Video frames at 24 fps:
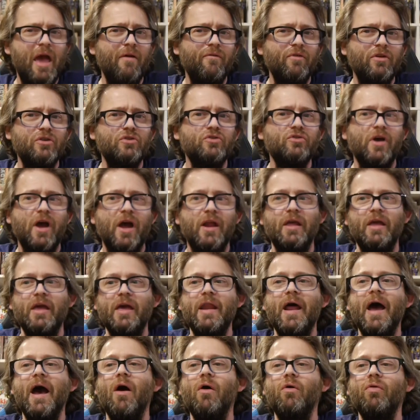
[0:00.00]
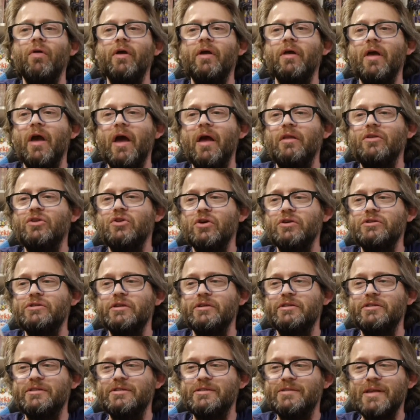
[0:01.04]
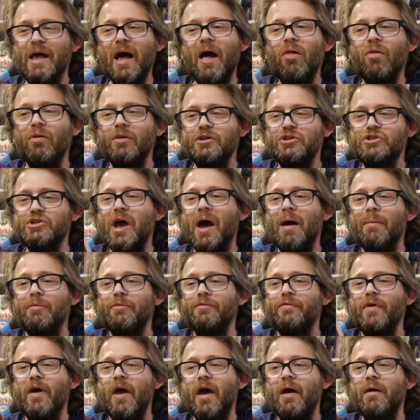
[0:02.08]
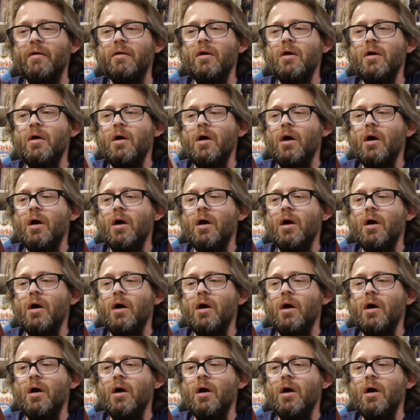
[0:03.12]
having to try to get out. Like it does a solid job of that.